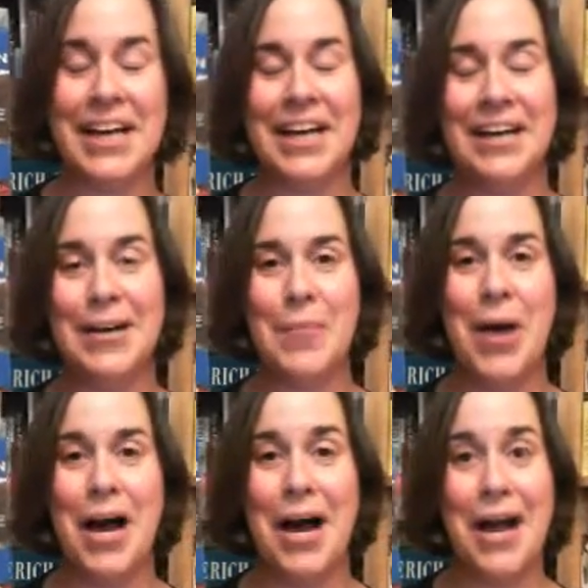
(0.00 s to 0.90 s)

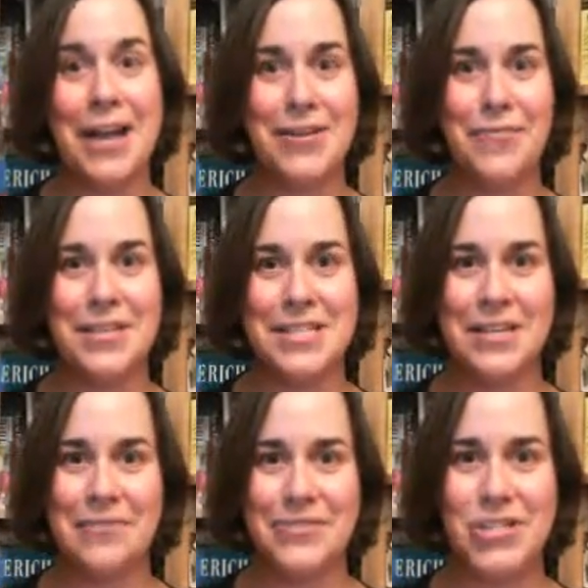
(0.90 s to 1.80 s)
I love this
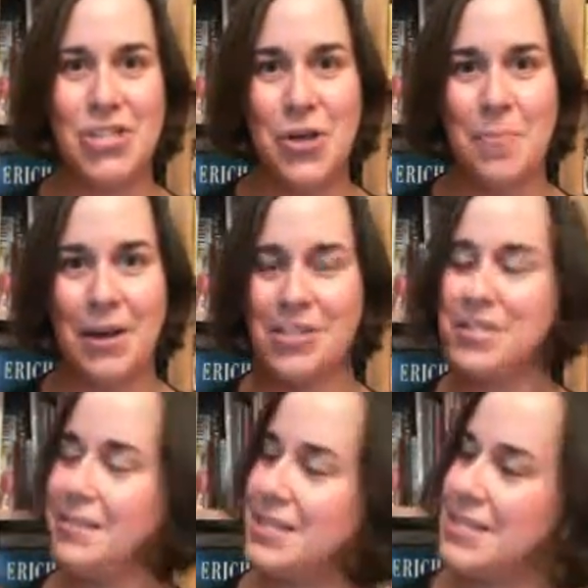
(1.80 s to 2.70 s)
cover so much,
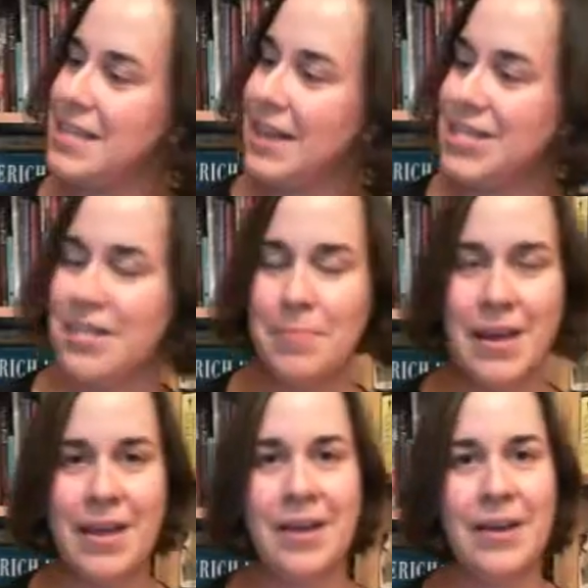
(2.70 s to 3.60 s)
and this is actually my